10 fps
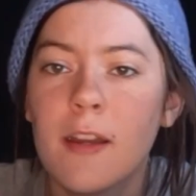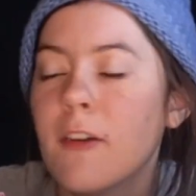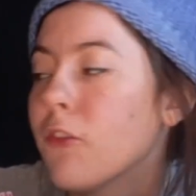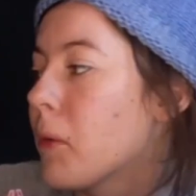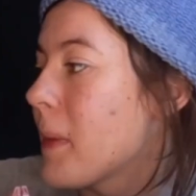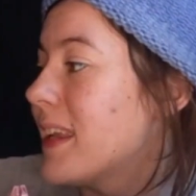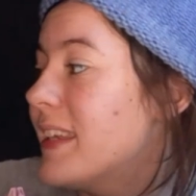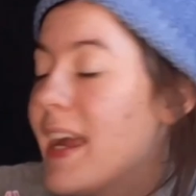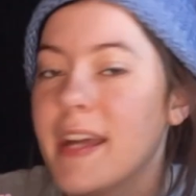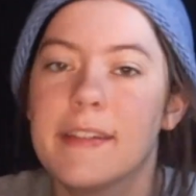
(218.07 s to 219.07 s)
for my
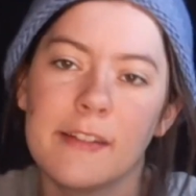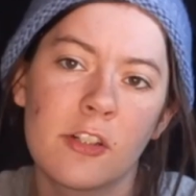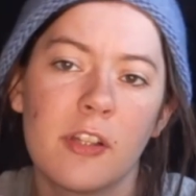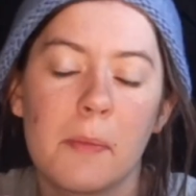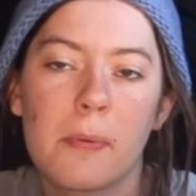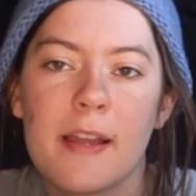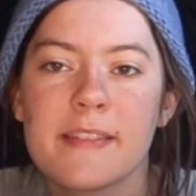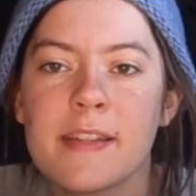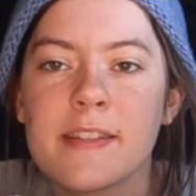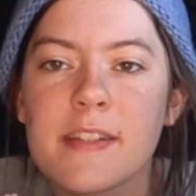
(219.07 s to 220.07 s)
dad, early
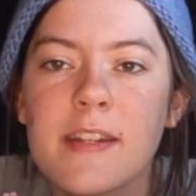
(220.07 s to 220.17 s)
present,